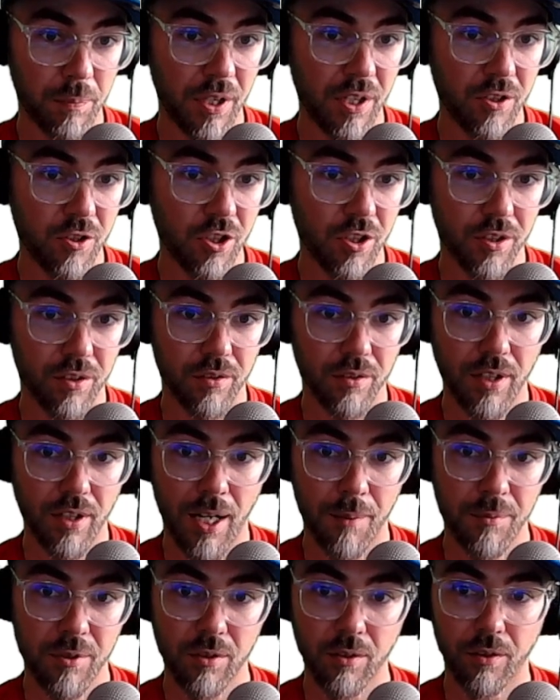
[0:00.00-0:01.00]
pinch it.
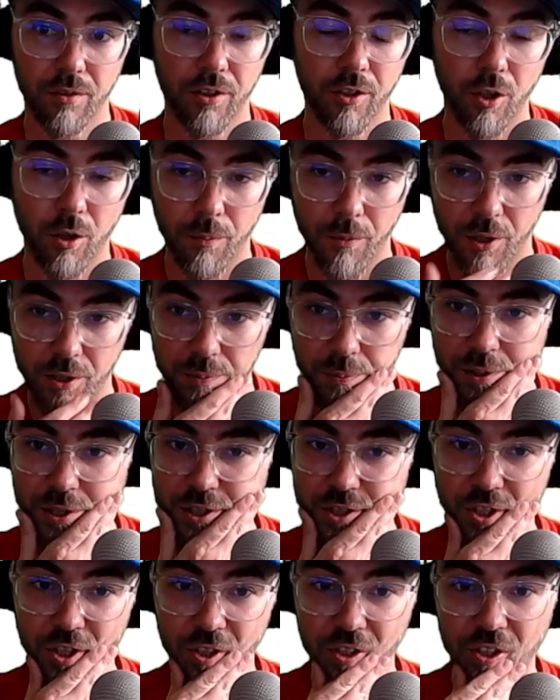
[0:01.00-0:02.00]
Absolutely almost
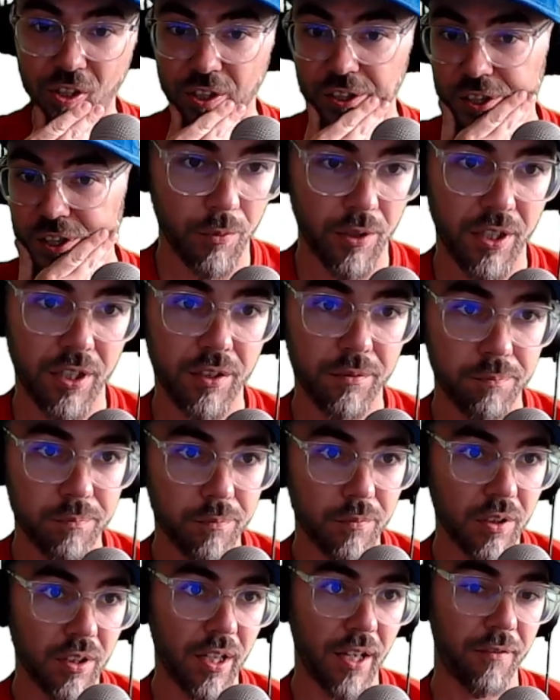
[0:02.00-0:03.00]
pinch it. We
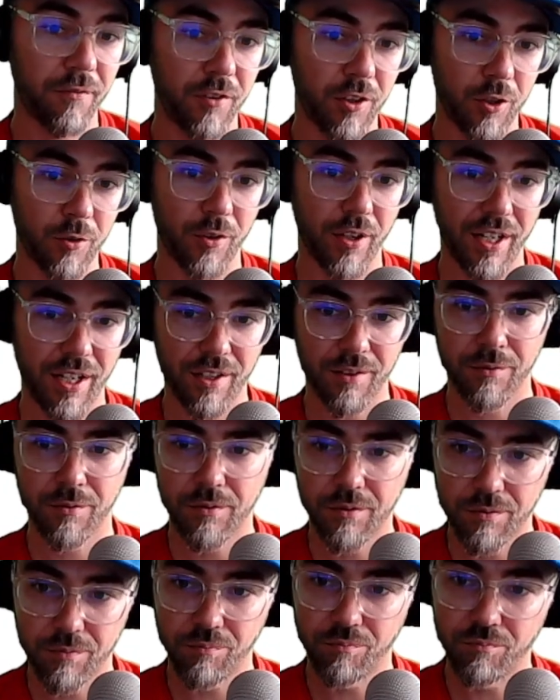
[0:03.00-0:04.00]
left the ground
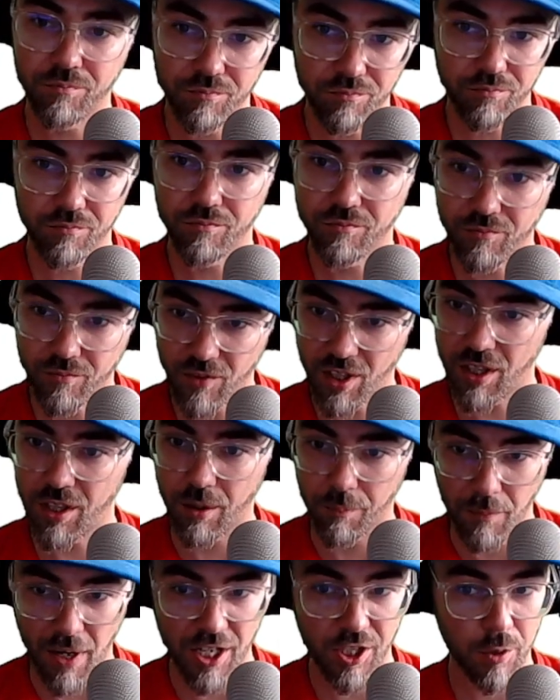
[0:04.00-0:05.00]
in a
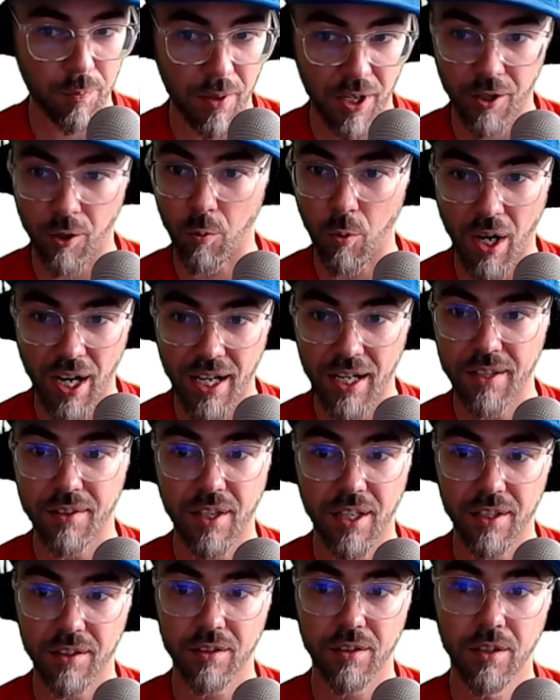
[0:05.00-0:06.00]
much better way
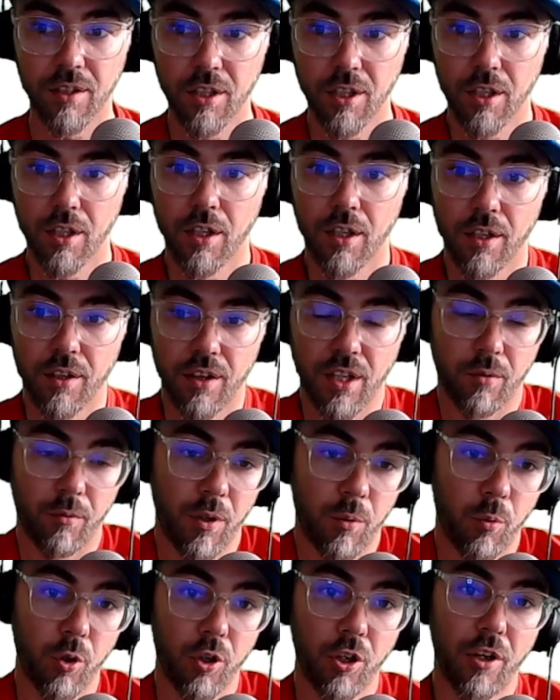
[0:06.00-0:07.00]
than we
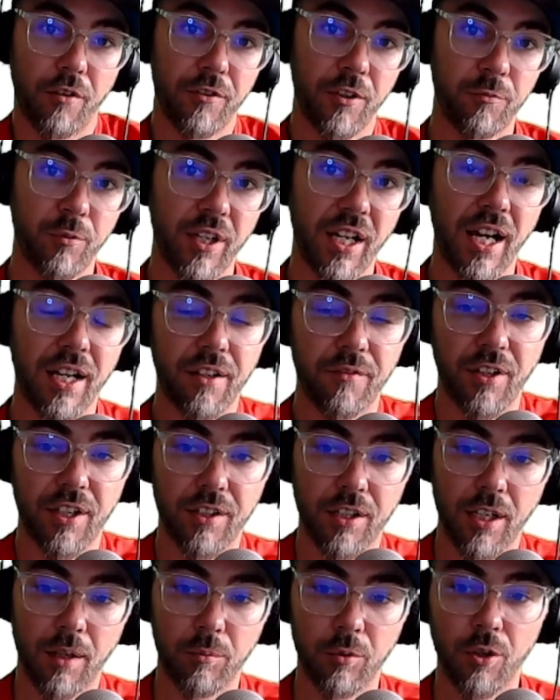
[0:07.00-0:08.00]
would have if we had have
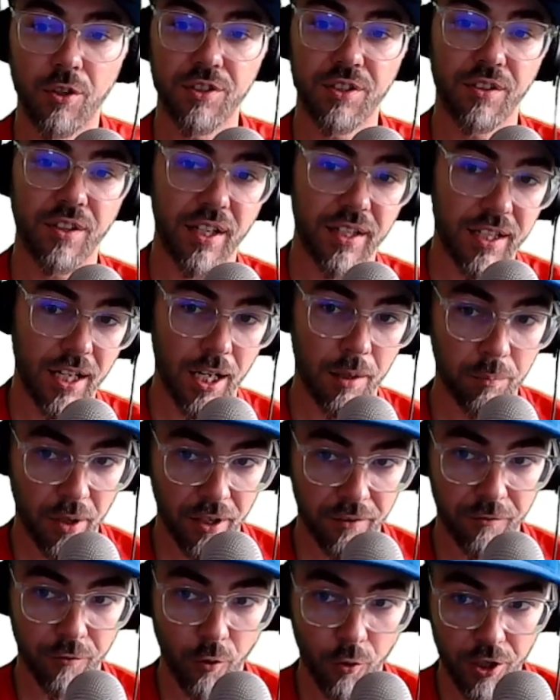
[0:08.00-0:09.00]
ended up losing that game
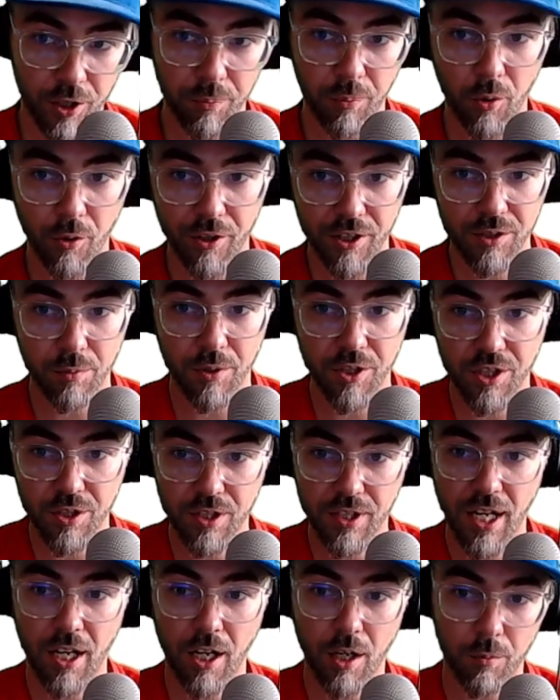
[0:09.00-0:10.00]
by 40 points, which
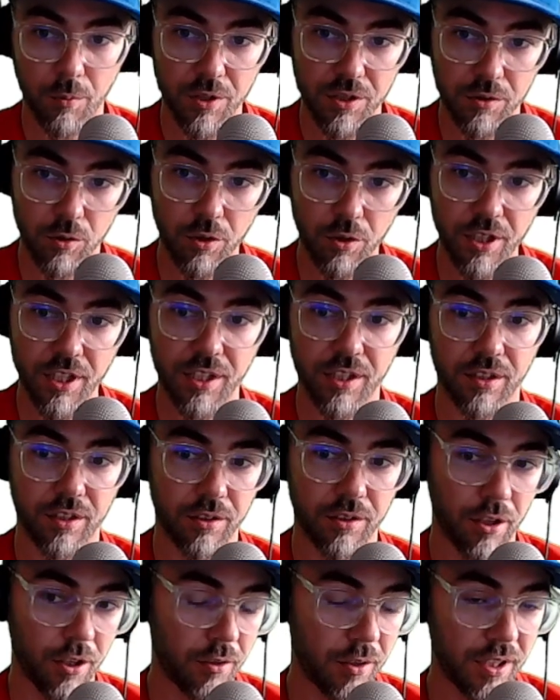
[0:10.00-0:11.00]
is how it was looking.
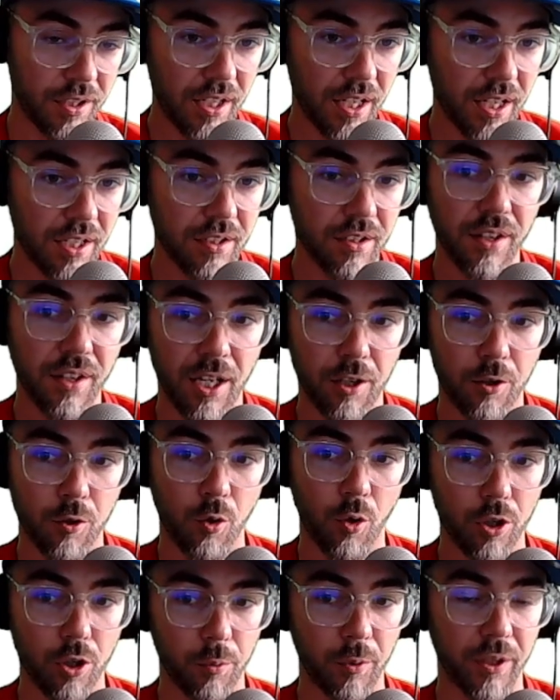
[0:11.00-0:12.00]
In the end, in that
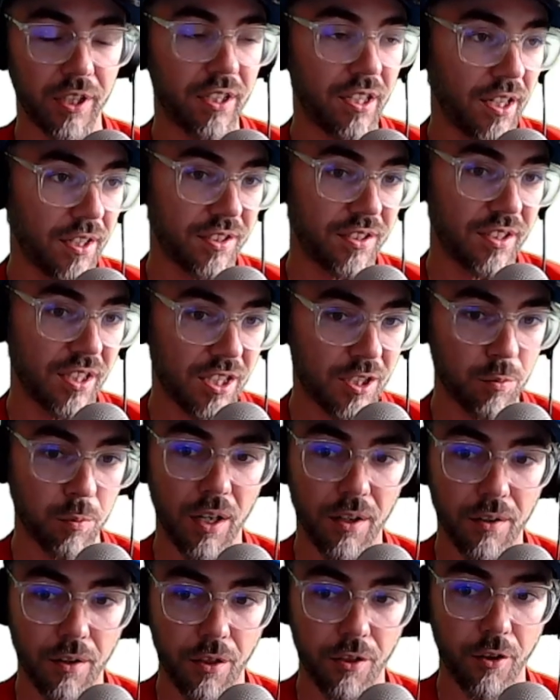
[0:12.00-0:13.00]
quarter, we kicked
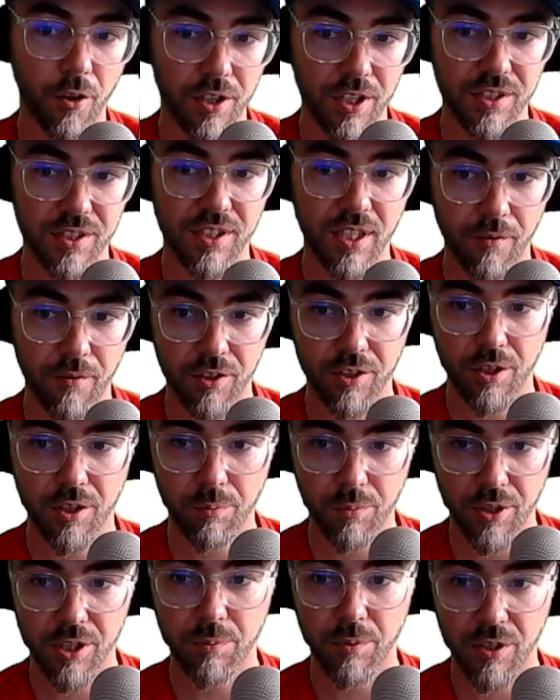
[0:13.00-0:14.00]
6-1-37 to
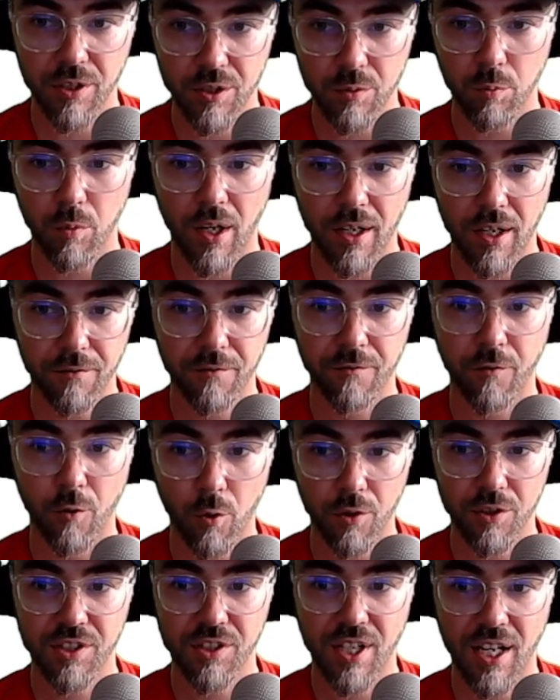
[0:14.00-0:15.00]
Brisbane's
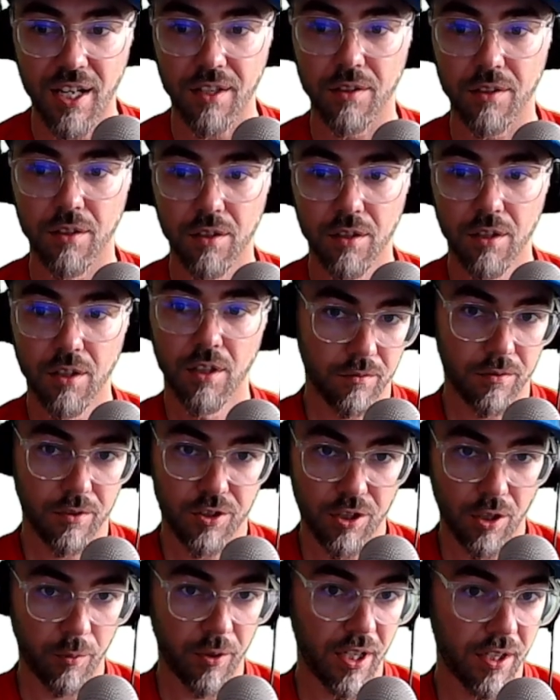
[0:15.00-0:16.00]
1-4-10.
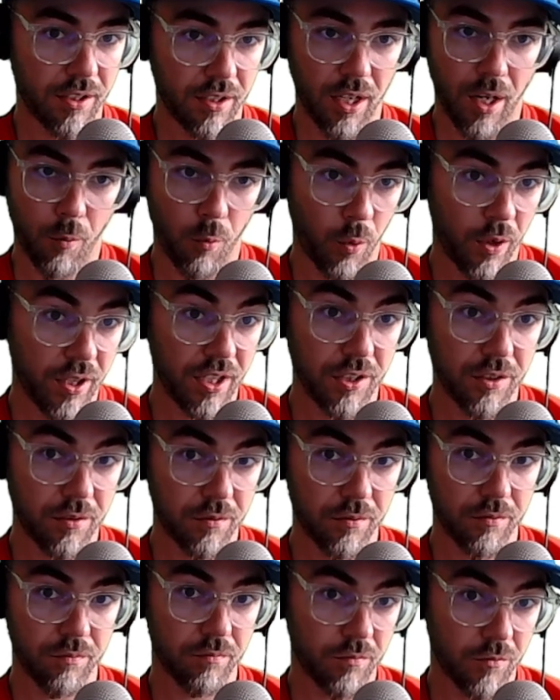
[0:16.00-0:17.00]
So we ended up winning
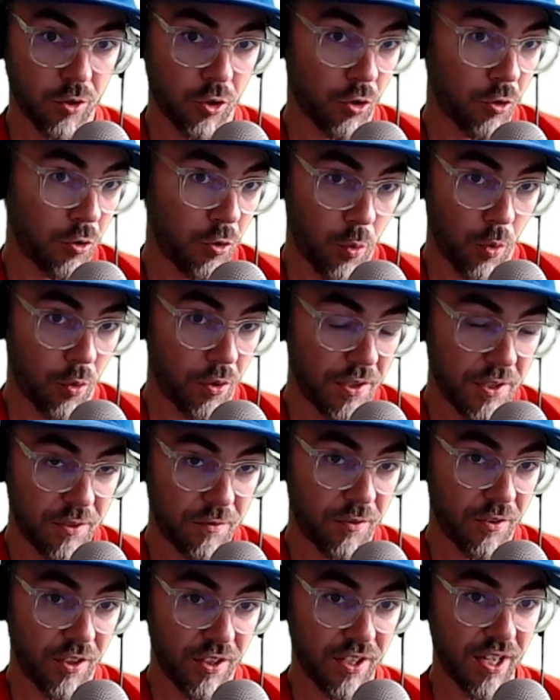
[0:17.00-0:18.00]
2 quarters
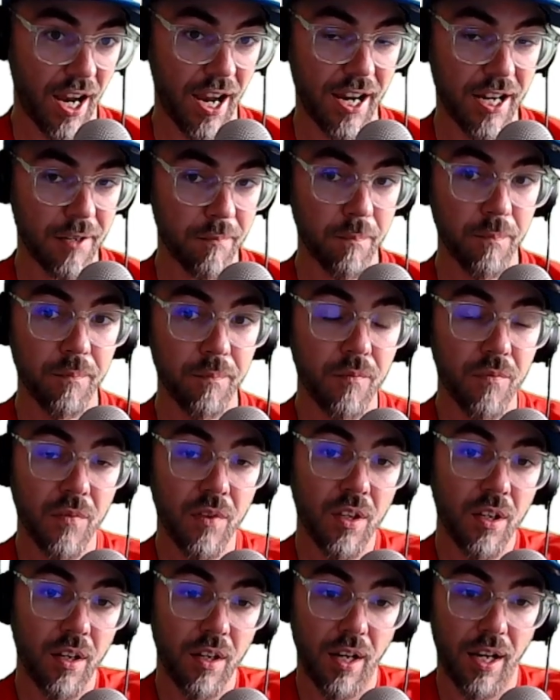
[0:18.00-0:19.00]
for the game,
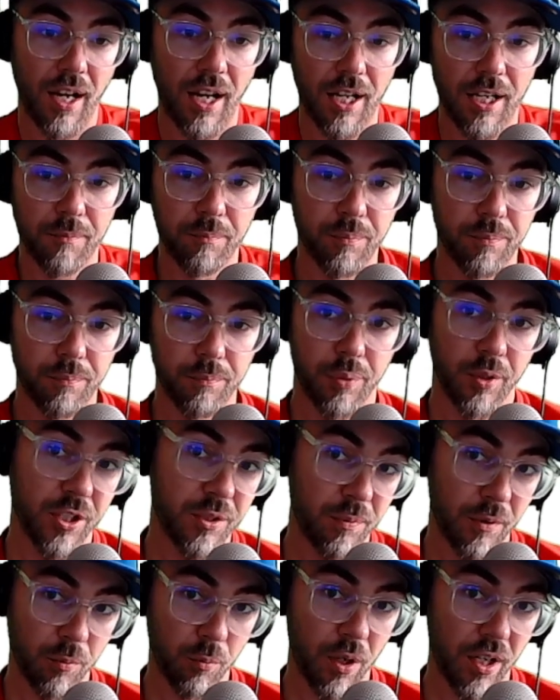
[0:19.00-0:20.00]
and
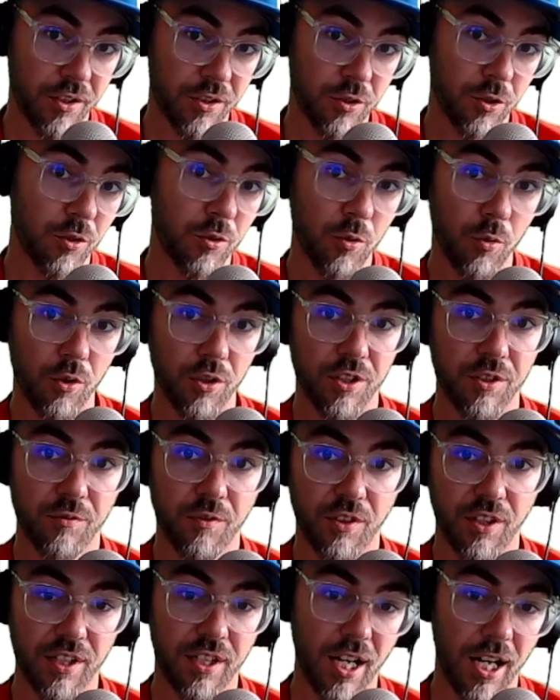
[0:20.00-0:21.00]
Brisbane won 2 quarters
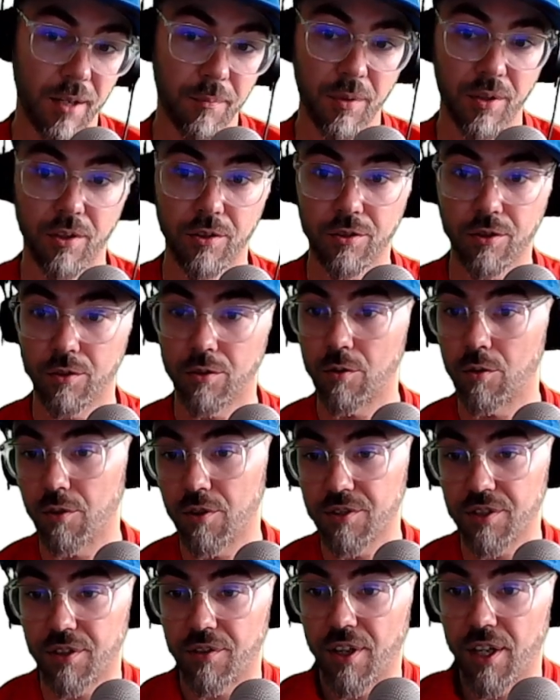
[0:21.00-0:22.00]
for the game, but the 2
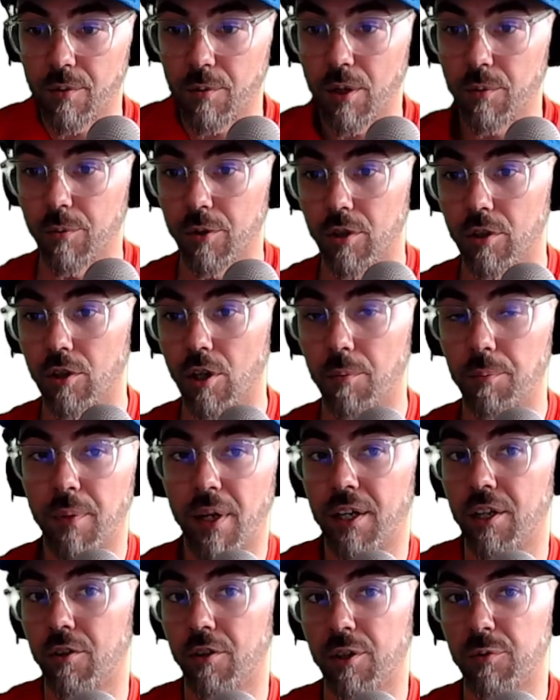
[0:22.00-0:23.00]
quarters that they won were a lot
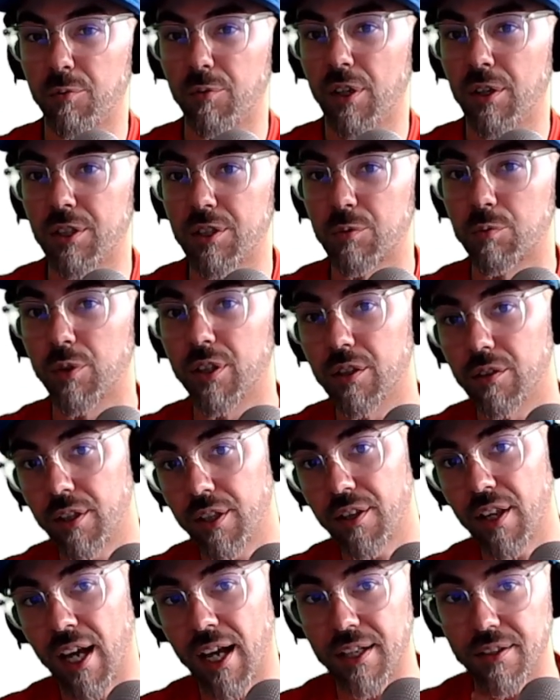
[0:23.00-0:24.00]
better. And it's really
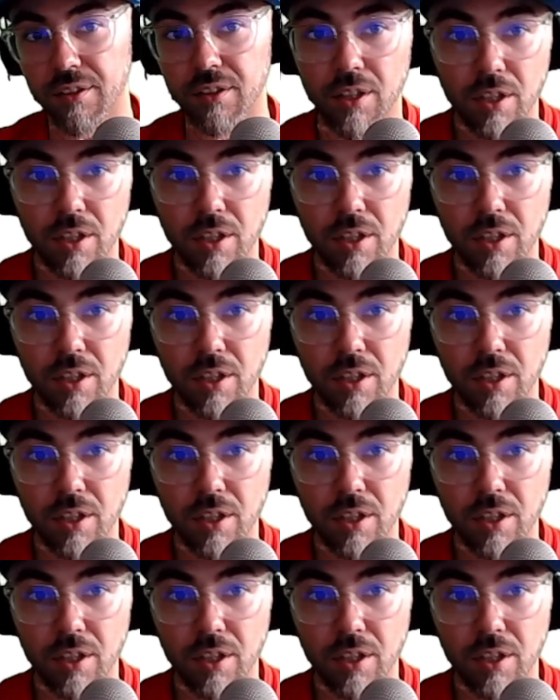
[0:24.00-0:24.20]
that